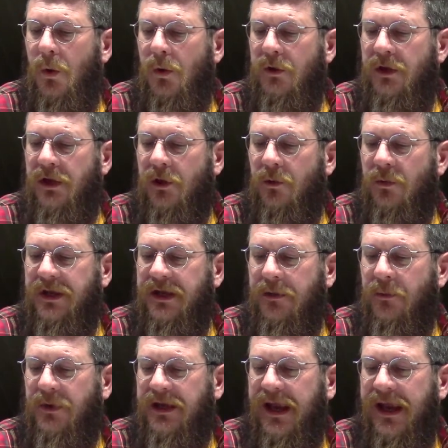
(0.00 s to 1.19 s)

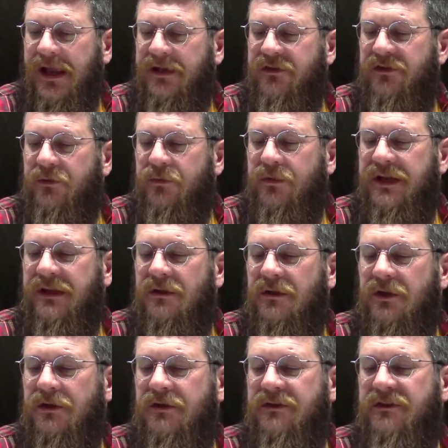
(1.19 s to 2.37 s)
we had to
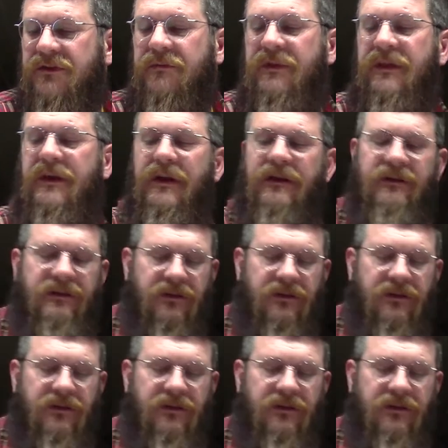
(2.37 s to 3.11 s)
relearn some things.